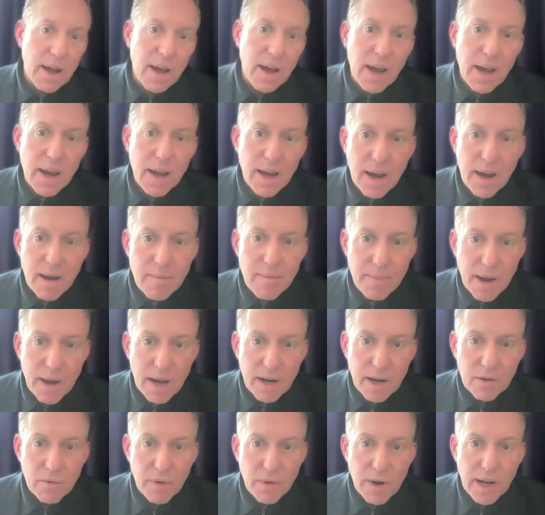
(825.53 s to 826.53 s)
AI
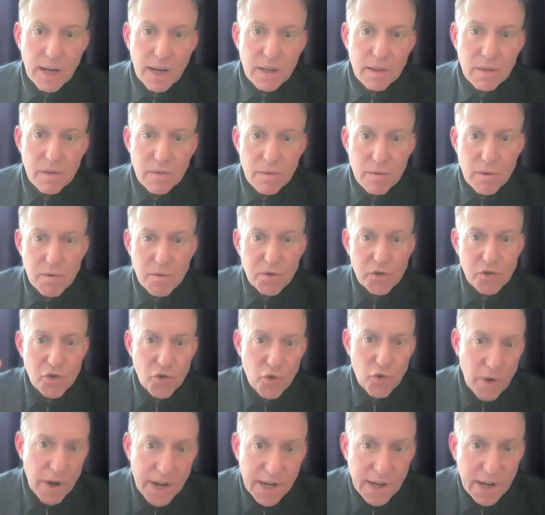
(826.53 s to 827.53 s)
bandwagon through
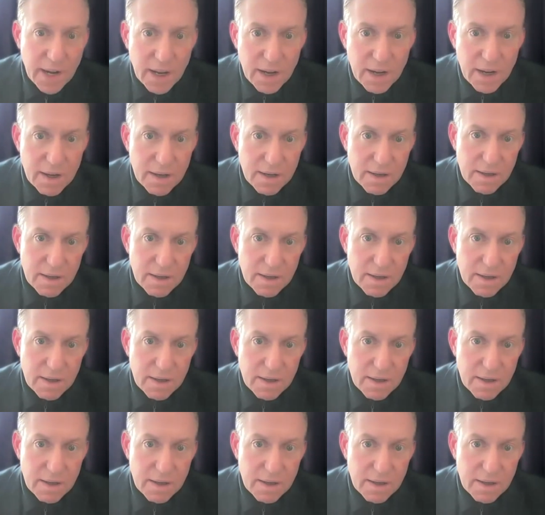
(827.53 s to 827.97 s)
training